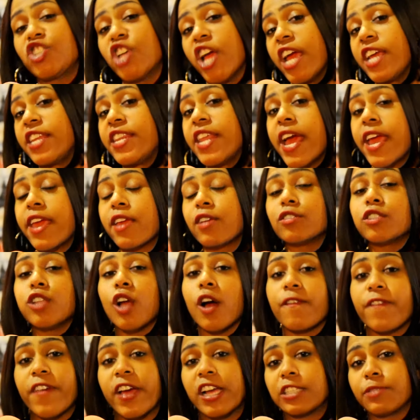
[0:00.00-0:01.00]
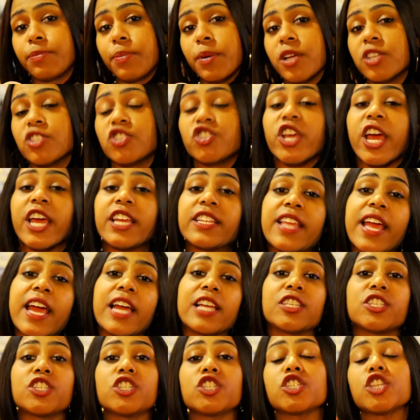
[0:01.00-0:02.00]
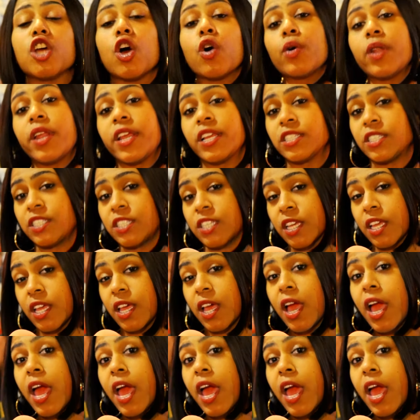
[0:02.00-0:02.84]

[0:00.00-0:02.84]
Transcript: J Daniels on Facebook, J Daniels on Insta-